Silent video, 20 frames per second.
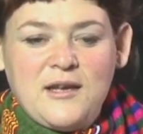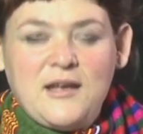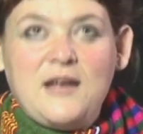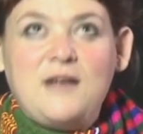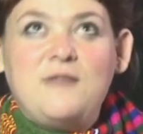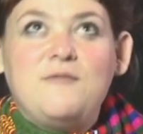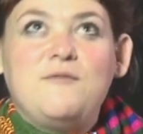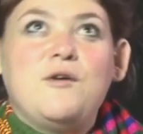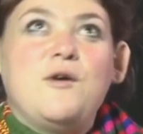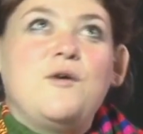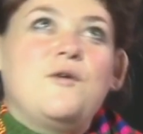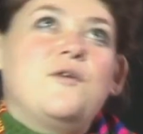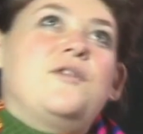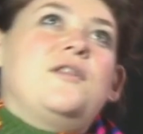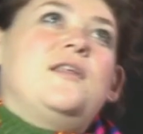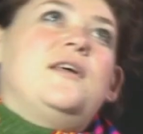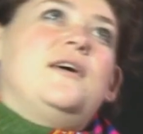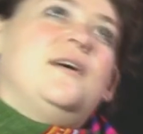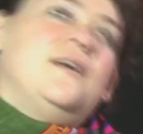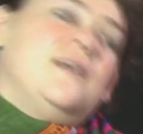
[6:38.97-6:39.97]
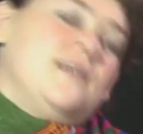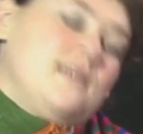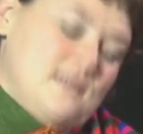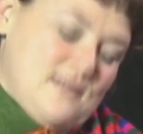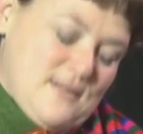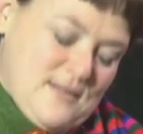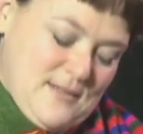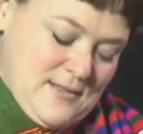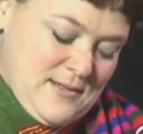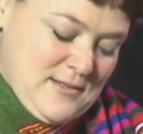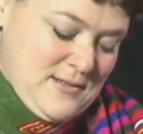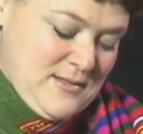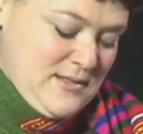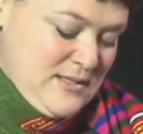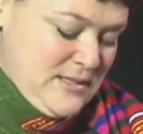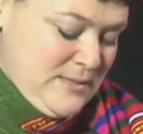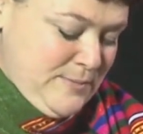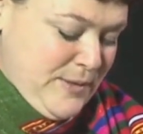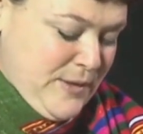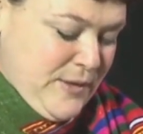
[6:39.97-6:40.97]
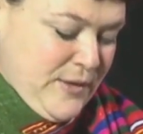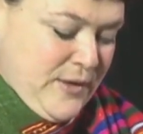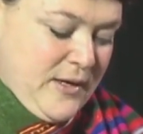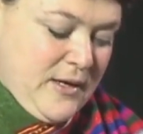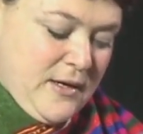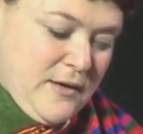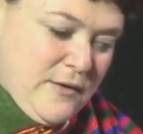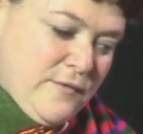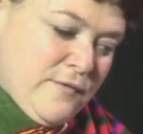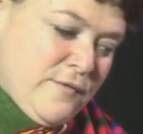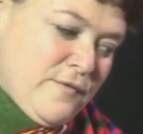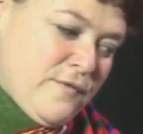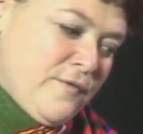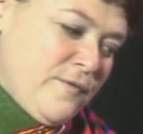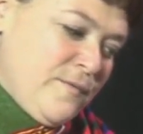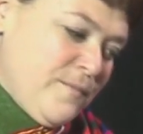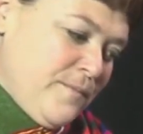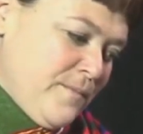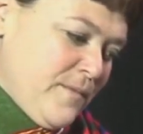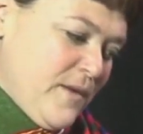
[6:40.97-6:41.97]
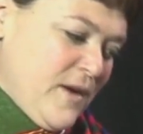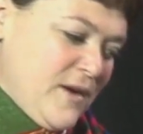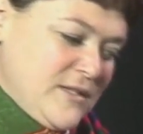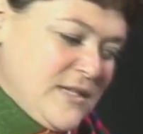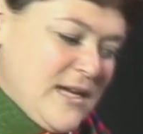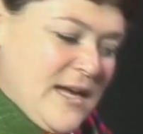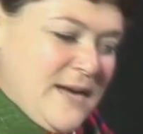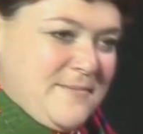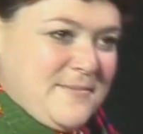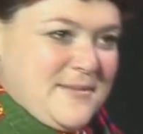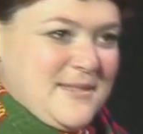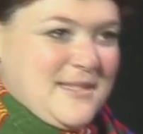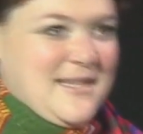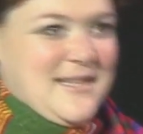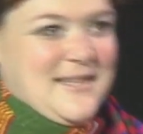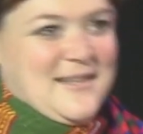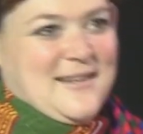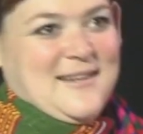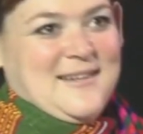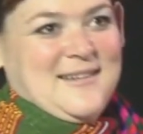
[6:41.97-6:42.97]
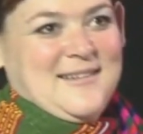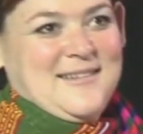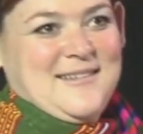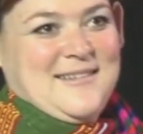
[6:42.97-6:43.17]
invoke the spirit of our time together.